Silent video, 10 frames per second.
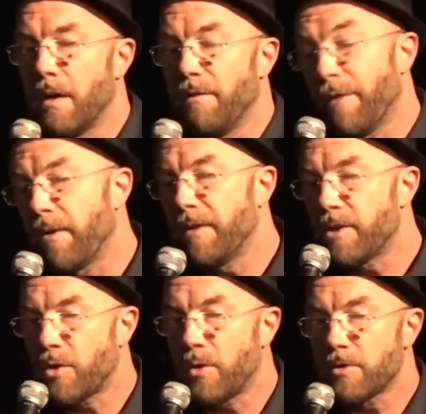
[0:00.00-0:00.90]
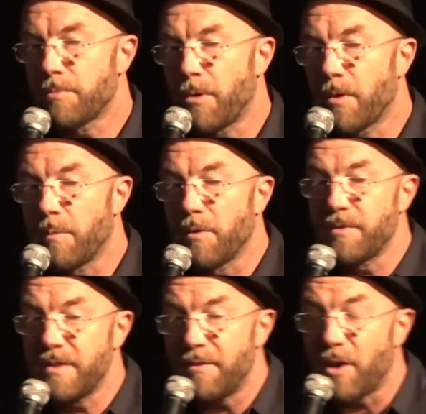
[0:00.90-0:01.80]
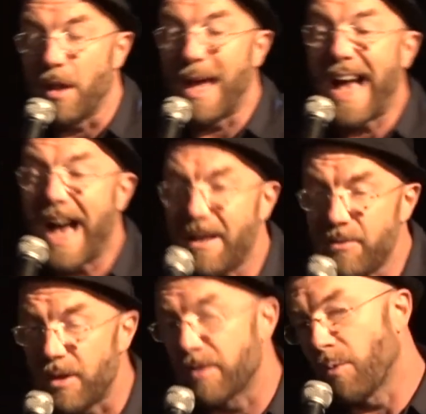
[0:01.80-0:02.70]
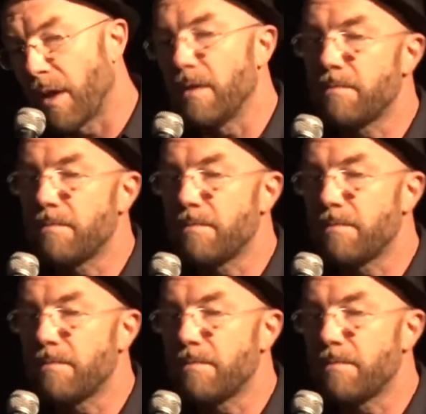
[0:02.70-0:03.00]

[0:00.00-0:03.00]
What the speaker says: very rich CONS program of several hundred, well,